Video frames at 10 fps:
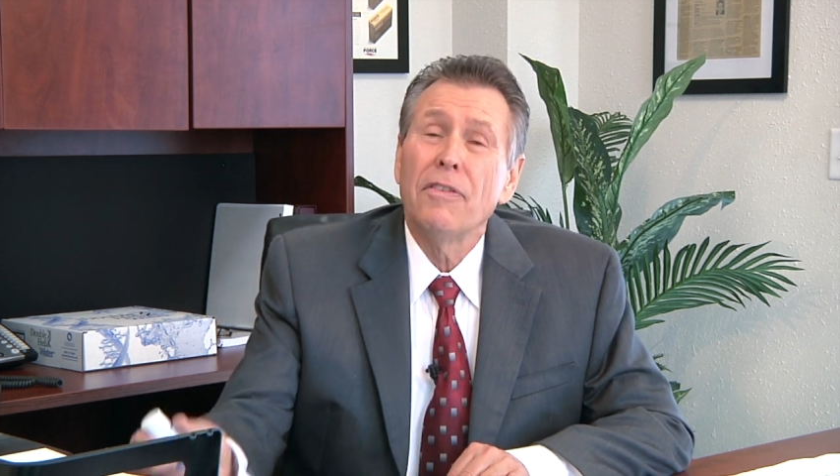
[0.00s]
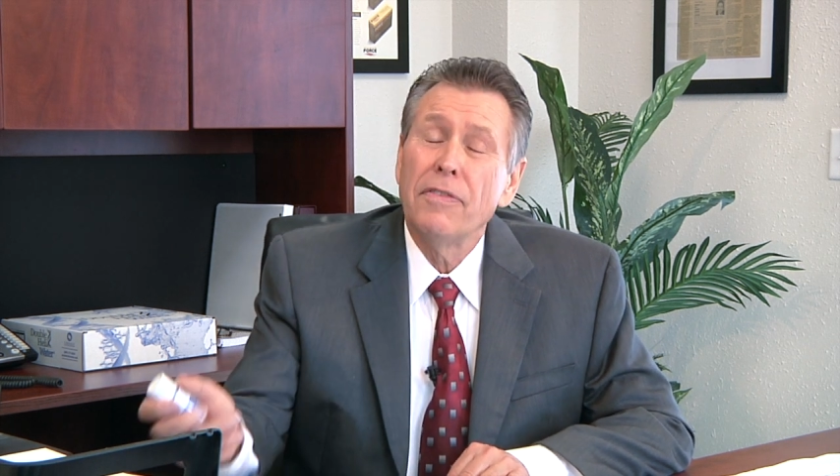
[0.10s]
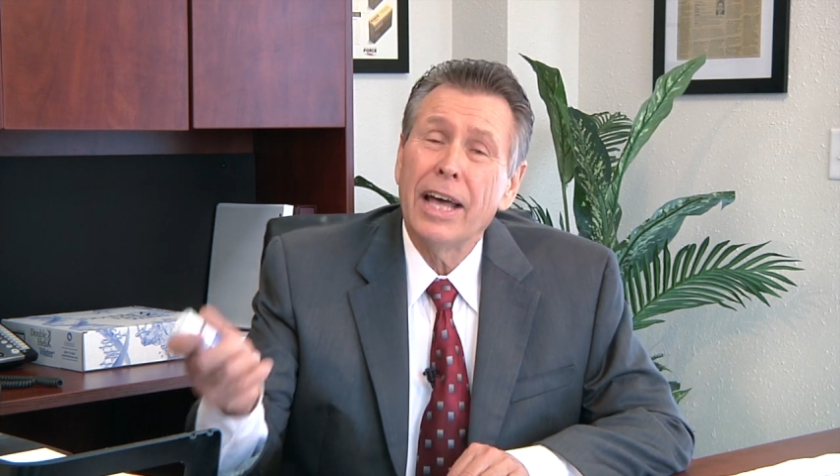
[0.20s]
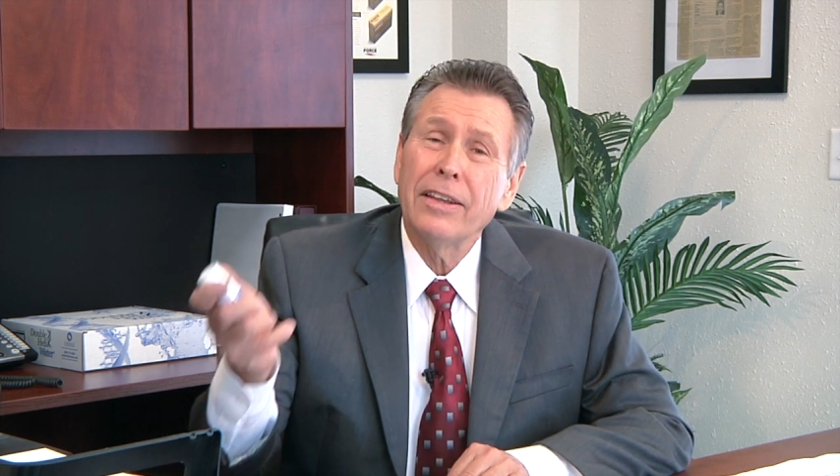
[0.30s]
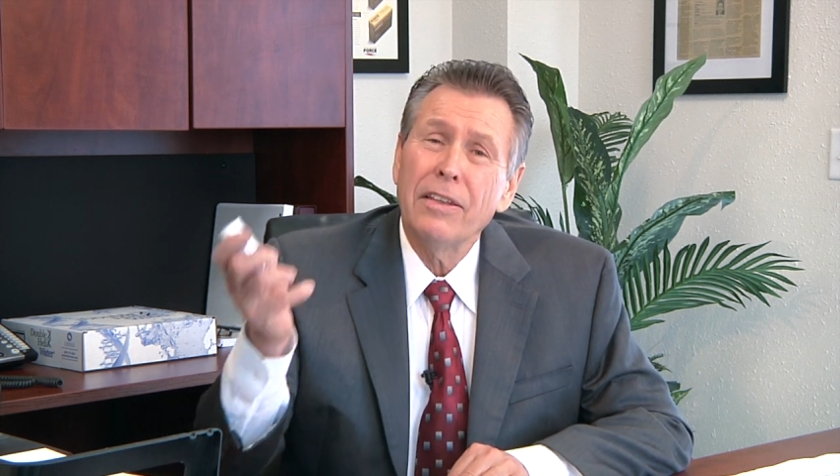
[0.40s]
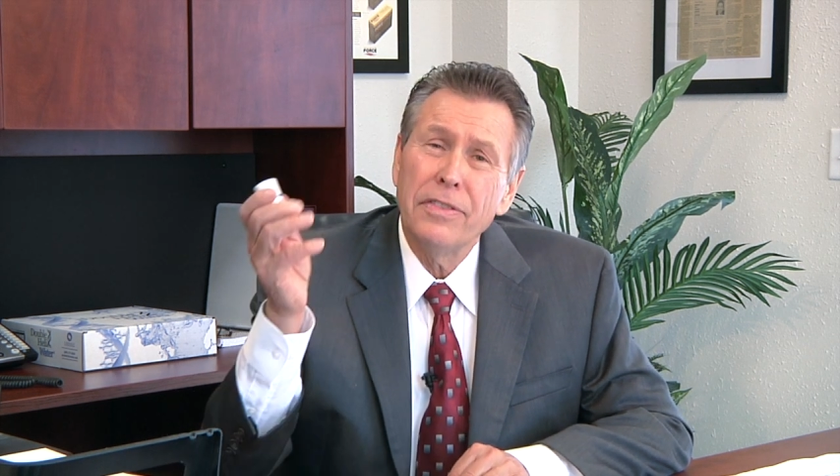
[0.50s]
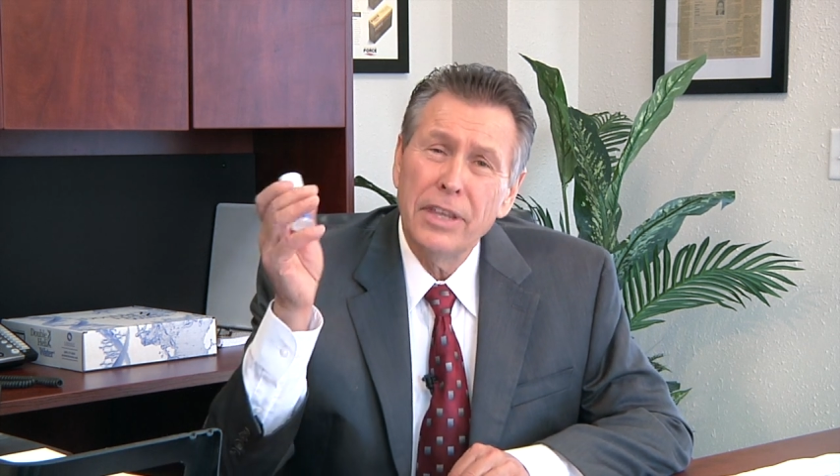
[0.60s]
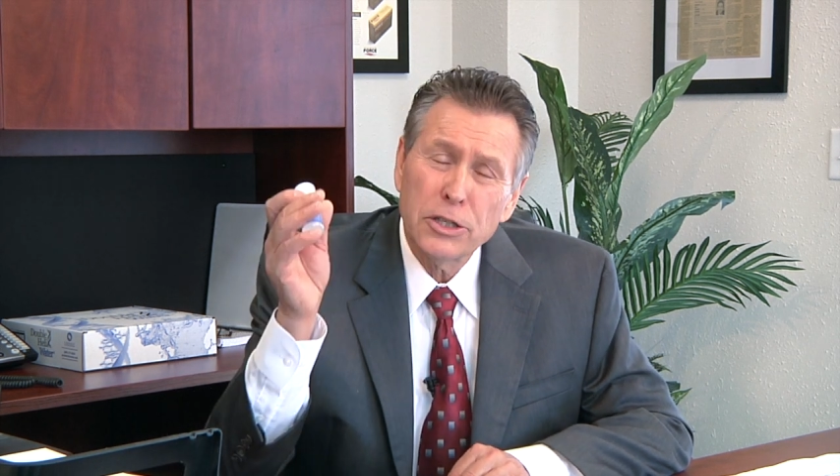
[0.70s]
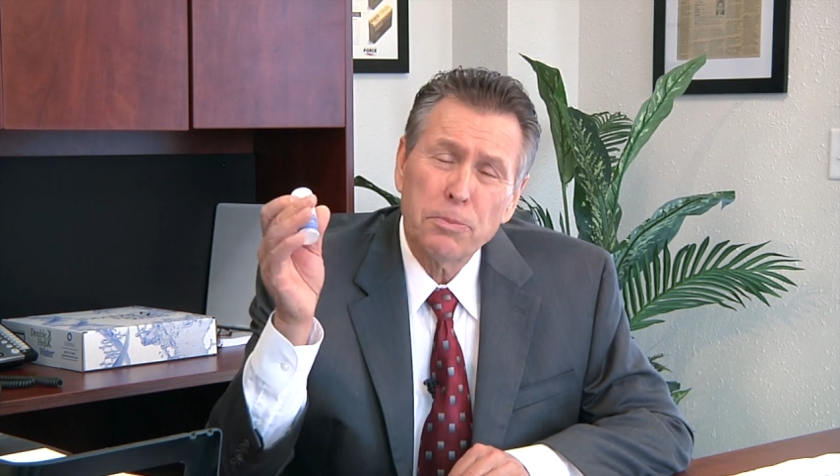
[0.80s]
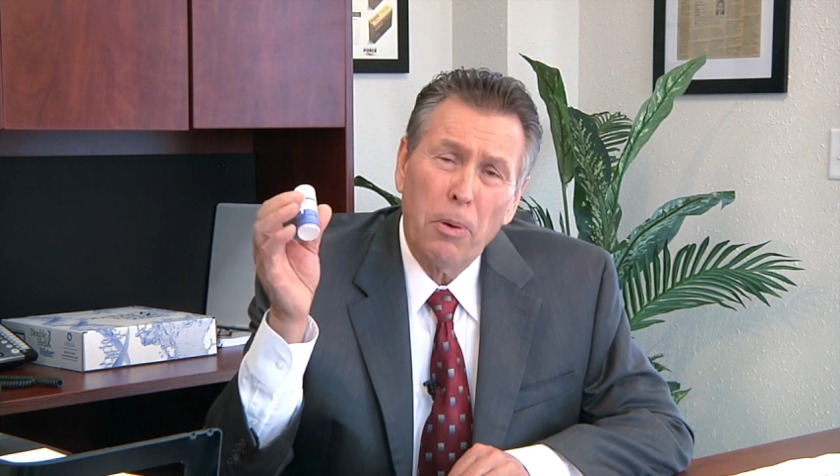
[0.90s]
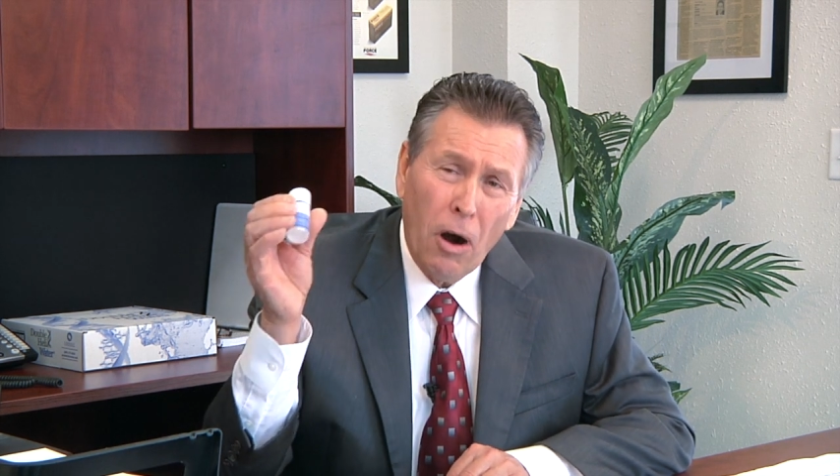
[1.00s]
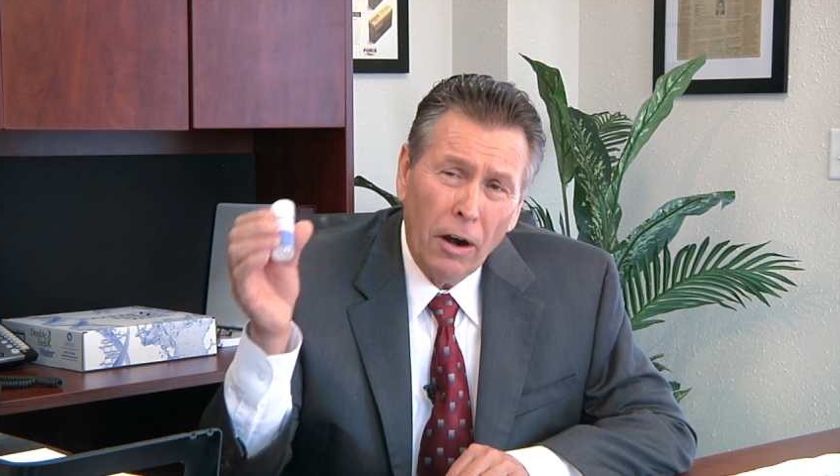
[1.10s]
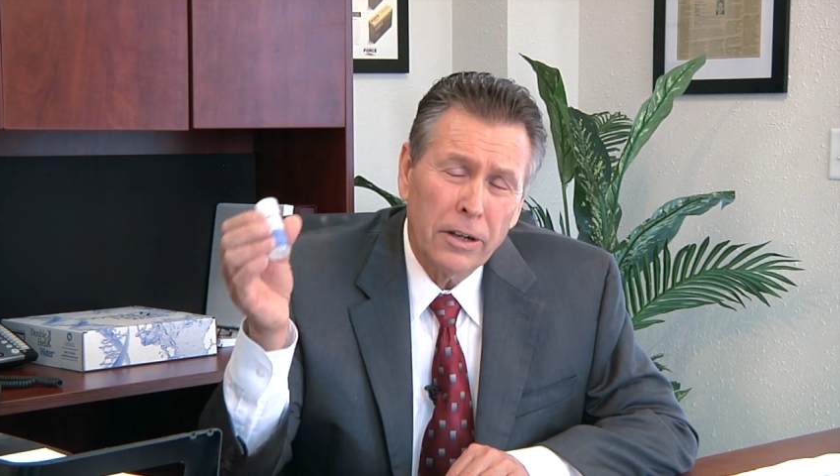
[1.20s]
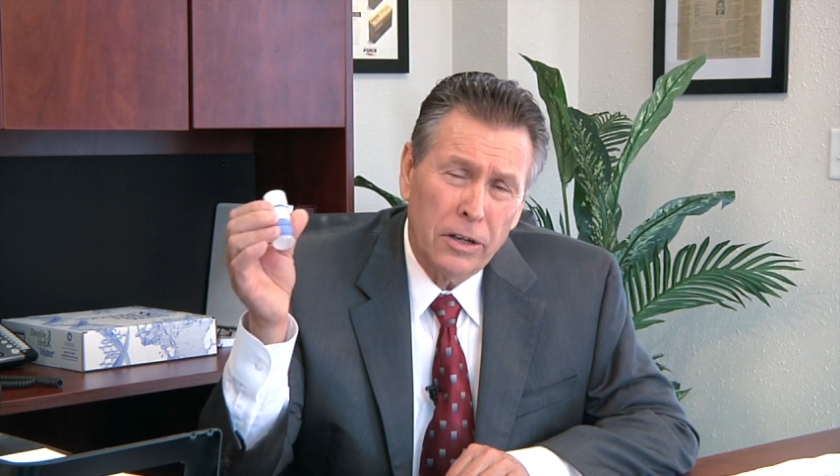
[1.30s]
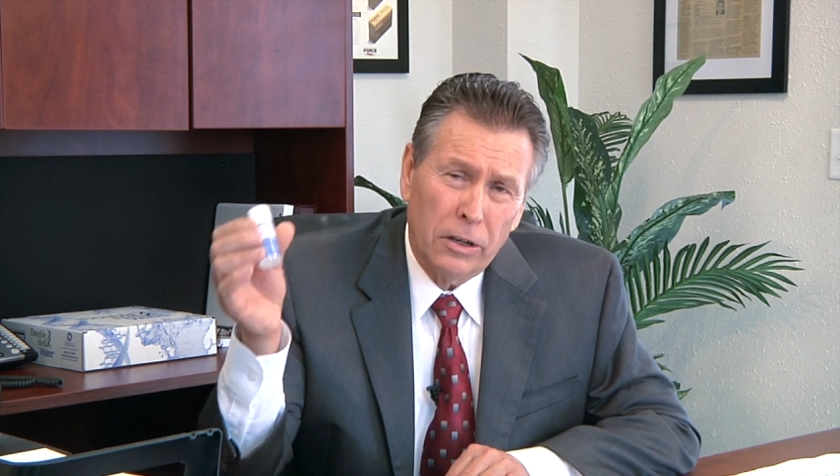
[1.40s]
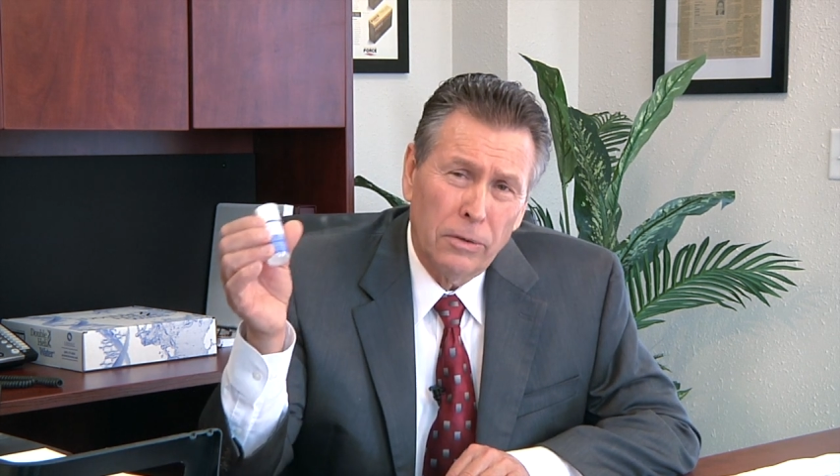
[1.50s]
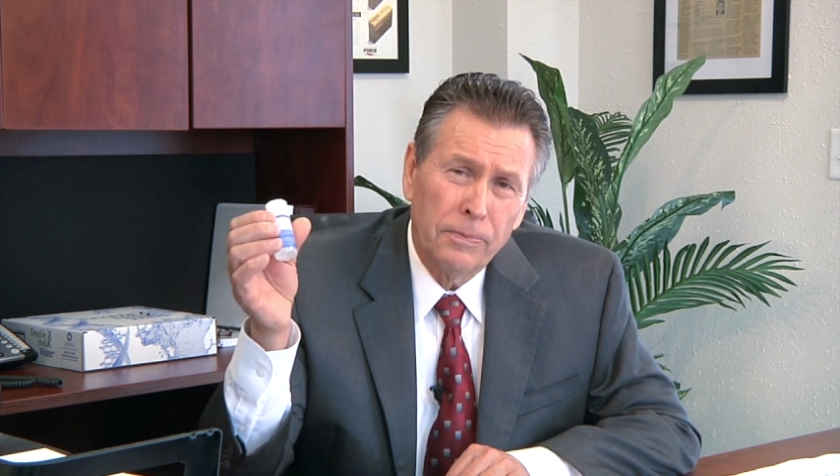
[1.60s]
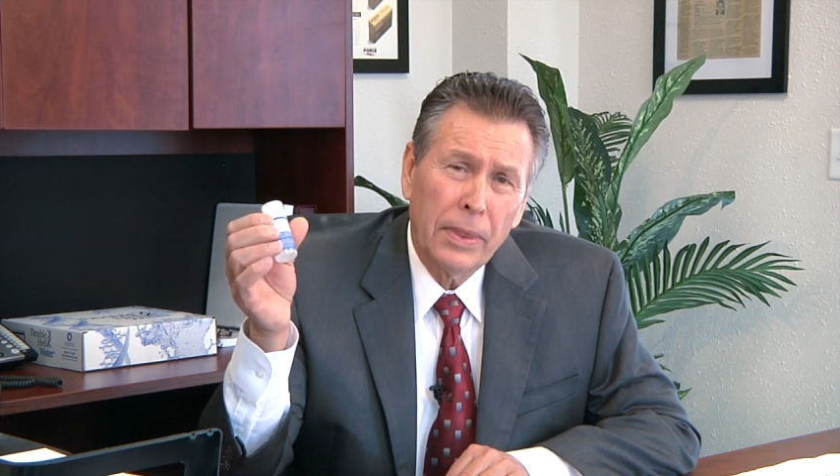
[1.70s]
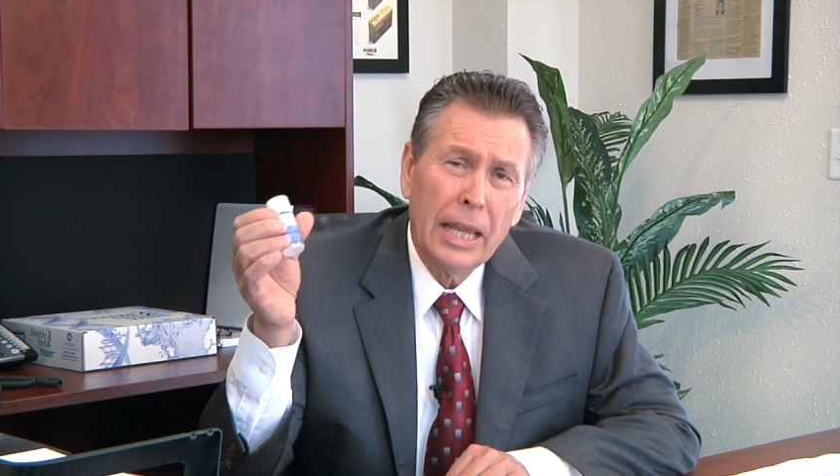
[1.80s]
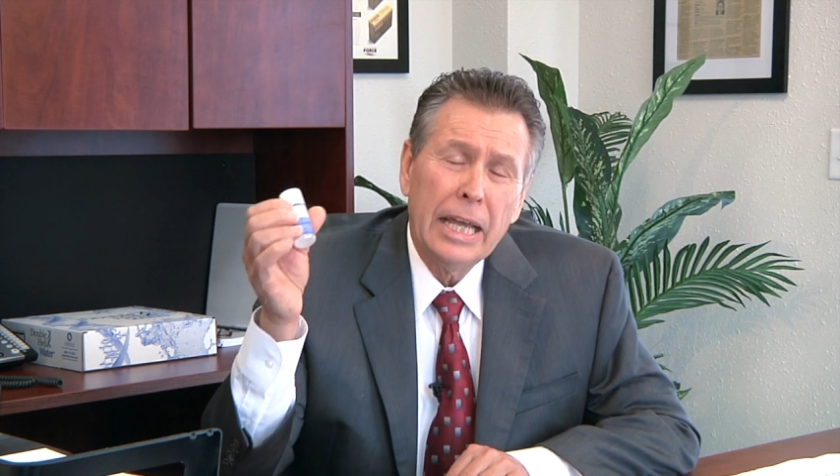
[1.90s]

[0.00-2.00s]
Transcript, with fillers: that this particle